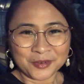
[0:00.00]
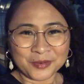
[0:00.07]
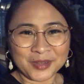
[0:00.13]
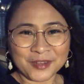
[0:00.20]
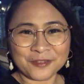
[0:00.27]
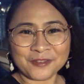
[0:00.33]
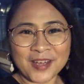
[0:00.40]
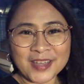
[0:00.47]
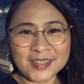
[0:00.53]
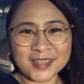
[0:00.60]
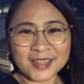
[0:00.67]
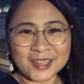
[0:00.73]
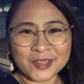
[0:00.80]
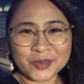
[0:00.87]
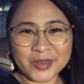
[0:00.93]
We
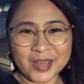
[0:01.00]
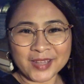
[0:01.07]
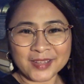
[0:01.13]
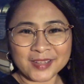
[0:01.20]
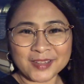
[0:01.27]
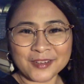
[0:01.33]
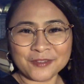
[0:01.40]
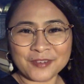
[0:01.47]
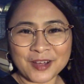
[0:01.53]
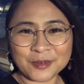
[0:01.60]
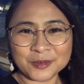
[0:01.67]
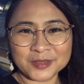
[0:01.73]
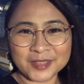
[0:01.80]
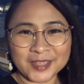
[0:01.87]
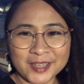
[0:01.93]
finally located the
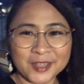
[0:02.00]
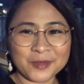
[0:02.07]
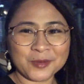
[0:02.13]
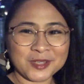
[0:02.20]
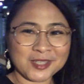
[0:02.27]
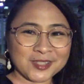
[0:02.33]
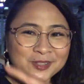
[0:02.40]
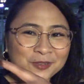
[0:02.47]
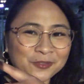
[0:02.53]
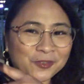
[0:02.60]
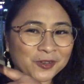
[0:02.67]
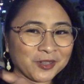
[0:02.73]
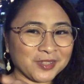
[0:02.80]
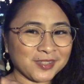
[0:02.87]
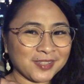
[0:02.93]
fountain, which is of
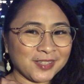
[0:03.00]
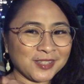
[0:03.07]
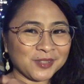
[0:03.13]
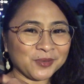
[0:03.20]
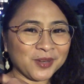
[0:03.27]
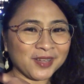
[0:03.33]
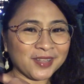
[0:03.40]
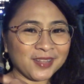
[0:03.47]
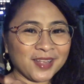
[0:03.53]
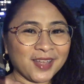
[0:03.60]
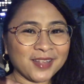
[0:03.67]
course this one,